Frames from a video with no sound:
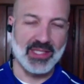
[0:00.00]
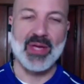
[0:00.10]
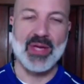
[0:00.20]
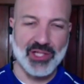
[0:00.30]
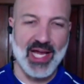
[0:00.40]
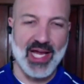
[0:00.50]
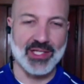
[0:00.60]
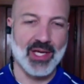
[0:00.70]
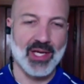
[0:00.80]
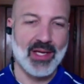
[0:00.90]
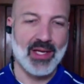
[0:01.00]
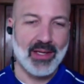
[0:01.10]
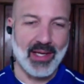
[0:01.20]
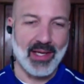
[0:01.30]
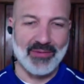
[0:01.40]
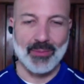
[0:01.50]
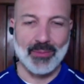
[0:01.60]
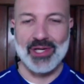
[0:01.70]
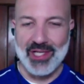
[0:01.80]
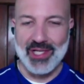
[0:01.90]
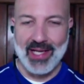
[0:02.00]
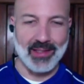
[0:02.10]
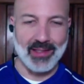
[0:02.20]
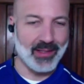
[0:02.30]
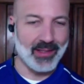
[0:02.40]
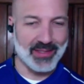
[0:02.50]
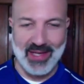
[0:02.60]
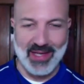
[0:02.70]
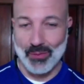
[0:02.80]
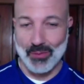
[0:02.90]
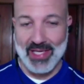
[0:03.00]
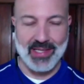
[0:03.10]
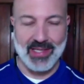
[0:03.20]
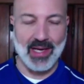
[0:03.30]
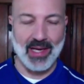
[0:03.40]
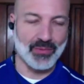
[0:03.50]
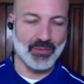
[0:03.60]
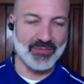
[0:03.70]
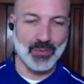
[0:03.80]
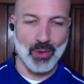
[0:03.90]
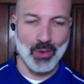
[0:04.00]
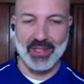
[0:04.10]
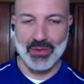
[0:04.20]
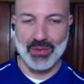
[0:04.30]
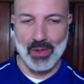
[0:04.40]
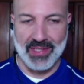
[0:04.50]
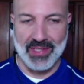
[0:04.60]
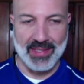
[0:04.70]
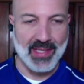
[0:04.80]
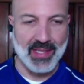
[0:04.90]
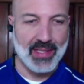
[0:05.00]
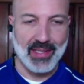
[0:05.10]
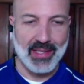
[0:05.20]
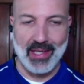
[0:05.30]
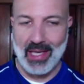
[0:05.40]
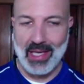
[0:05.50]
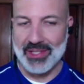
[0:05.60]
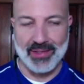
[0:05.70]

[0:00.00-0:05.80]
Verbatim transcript: Um, it's a big change. And I've appreciated in the seven weeks now that we've been working towards this uh,